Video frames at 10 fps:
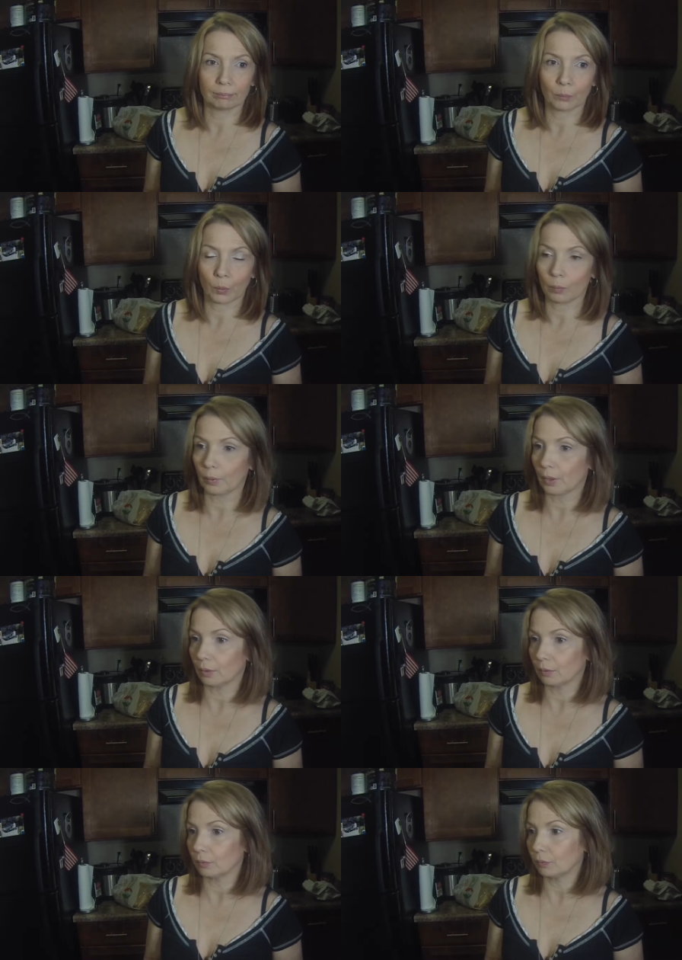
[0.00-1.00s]

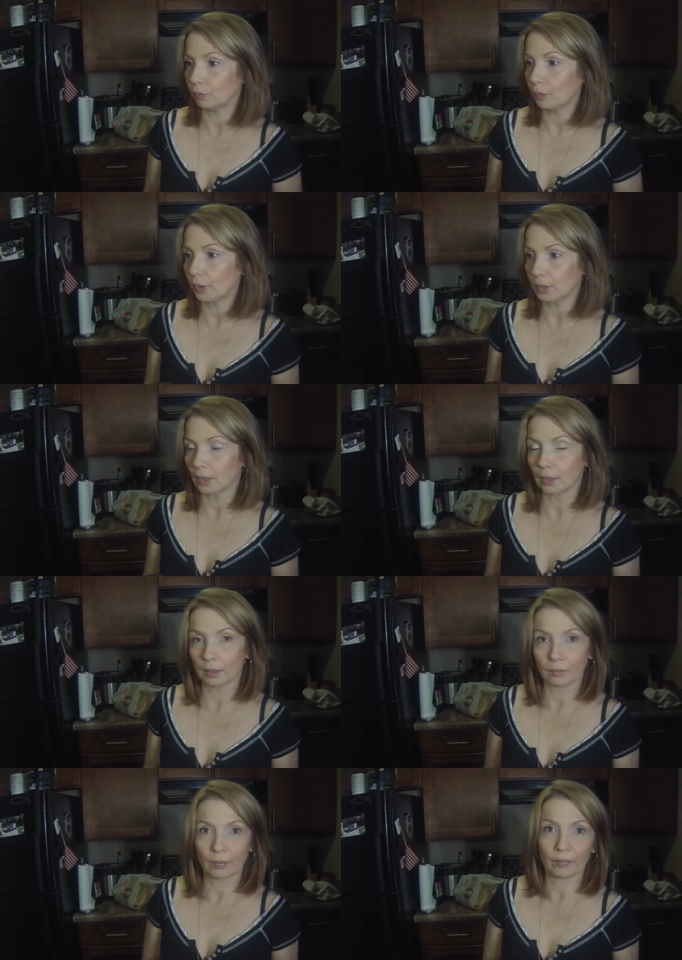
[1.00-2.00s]
probably
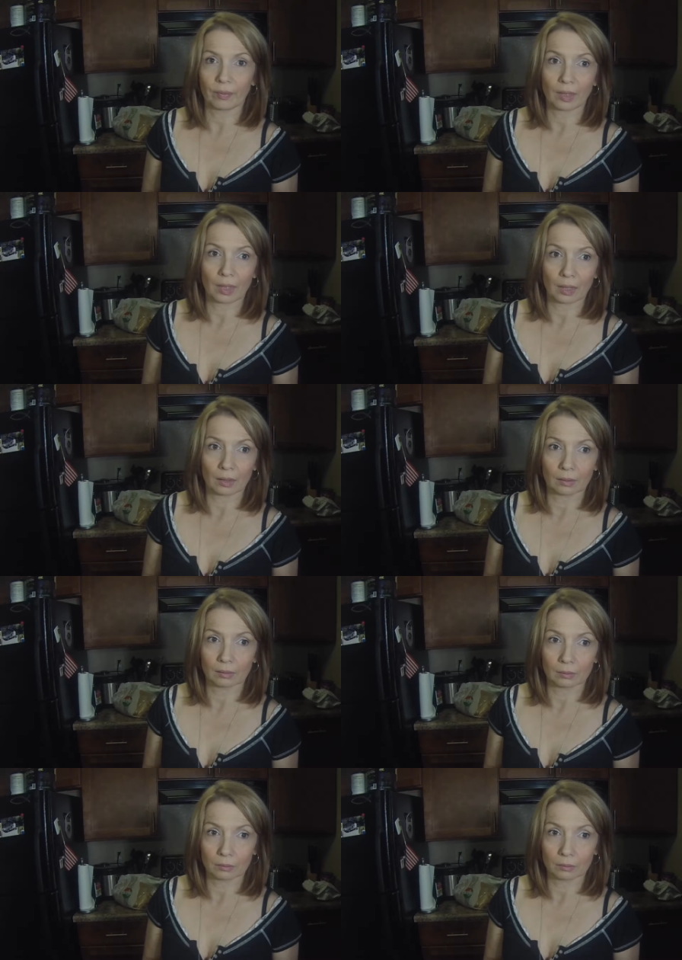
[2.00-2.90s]
40, 15,